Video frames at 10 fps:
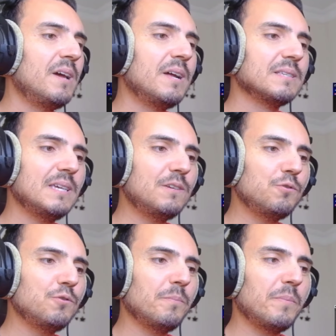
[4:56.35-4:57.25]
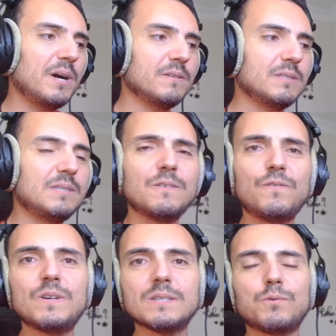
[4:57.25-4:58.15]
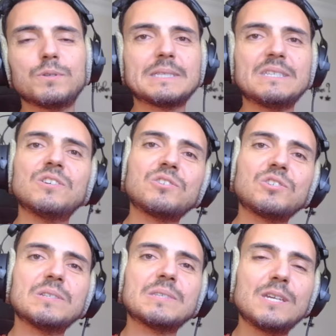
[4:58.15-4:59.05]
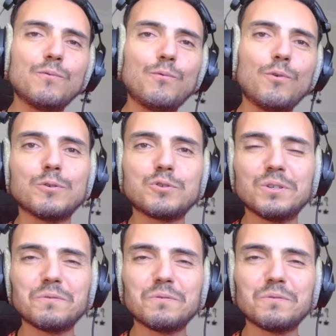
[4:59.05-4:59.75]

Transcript: Thank you, my dear friends, for the suggestions. Thank you for watching out with